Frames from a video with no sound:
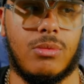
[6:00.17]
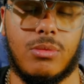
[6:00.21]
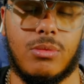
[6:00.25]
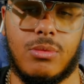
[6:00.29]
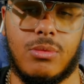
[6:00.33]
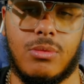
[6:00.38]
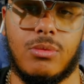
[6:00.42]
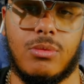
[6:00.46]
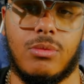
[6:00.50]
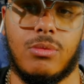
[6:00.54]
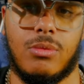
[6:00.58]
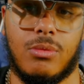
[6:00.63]

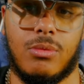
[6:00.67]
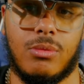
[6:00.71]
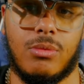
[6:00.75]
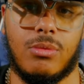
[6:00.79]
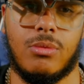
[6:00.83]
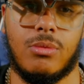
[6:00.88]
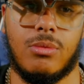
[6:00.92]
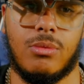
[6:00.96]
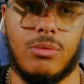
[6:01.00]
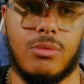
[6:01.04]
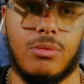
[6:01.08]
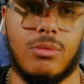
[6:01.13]

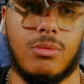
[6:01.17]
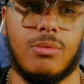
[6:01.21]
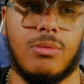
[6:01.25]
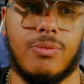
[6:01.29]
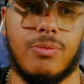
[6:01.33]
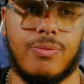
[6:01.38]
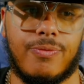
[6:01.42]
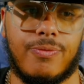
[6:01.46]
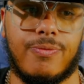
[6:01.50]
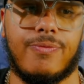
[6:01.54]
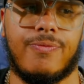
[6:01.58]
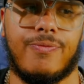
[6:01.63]

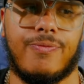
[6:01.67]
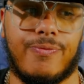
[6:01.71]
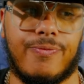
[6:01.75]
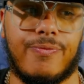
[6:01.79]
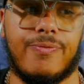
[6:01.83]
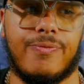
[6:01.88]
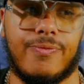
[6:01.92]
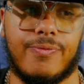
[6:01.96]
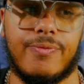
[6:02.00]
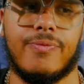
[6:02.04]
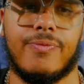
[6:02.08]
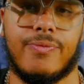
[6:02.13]

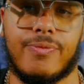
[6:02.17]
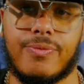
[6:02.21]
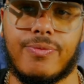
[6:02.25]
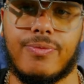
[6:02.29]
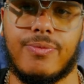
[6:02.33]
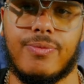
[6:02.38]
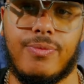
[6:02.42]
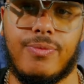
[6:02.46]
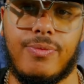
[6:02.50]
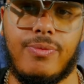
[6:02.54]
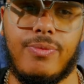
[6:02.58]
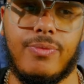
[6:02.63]

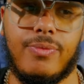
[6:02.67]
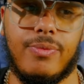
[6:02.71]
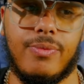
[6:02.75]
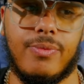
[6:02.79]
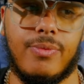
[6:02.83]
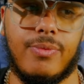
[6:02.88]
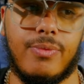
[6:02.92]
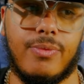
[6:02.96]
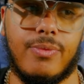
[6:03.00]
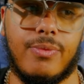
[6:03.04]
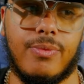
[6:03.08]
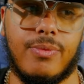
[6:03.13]

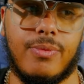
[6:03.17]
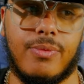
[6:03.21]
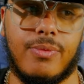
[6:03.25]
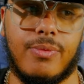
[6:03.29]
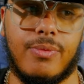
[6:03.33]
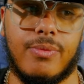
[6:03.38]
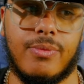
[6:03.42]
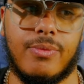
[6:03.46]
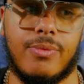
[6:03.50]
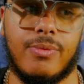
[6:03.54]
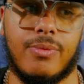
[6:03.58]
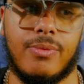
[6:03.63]

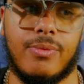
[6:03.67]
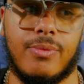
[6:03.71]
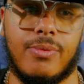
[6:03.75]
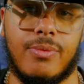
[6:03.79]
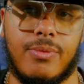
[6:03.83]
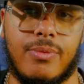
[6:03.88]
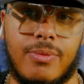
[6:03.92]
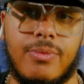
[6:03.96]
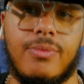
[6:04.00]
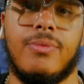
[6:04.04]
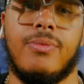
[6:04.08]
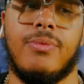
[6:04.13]

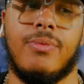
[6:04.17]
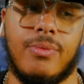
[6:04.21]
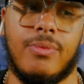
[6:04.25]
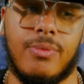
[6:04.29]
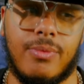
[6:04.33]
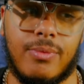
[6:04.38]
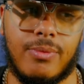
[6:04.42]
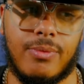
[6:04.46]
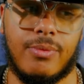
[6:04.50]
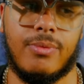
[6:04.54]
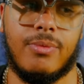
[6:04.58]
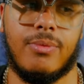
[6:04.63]

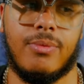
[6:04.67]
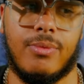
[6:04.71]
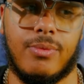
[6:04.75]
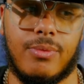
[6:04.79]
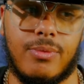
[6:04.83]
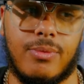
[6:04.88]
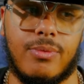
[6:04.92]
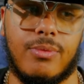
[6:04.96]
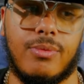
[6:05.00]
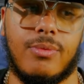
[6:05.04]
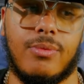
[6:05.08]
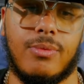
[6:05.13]

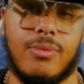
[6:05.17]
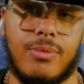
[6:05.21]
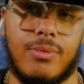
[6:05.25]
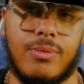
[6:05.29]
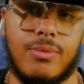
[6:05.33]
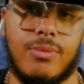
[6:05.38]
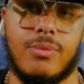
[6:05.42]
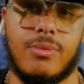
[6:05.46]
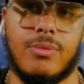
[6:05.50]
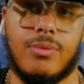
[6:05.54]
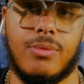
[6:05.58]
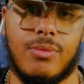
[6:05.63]

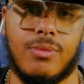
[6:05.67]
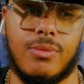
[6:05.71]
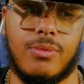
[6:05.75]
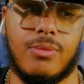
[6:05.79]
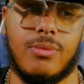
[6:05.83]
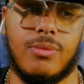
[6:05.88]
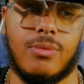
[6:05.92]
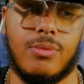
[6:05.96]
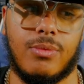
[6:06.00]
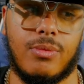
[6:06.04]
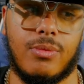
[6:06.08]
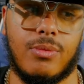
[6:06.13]

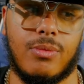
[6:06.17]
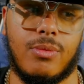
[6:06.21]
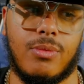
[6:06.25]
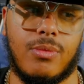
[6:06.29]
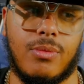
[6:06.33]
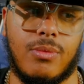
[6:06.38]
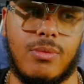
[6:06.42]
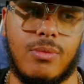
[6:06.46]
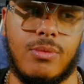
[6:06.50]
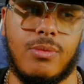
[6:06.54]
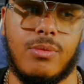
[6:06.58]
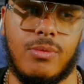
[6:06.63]

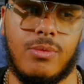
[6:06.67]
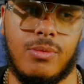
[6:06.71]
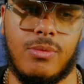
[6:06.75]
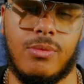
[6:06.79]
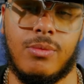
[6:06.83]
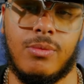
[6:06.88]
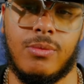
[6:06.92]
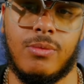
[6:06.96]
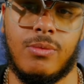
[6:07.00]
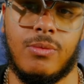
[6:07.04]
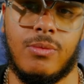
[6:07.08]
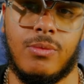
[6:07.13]

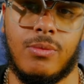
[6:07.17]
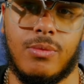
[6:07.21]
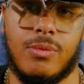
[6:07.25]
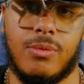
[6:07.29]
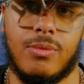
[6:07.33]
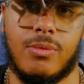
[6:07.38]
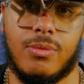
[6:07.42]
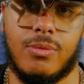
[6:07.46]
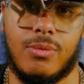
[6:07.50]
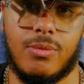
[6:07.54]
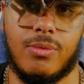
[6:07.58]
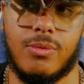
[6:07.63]

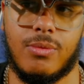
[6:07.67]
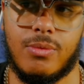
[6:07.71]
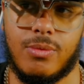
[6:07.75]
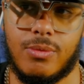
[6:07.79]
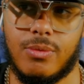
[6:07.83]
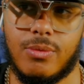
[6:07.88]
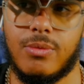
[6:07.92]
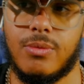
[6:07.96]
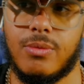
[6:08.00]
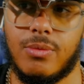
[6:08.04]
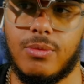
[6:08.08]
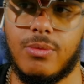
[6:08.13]
(not speaking)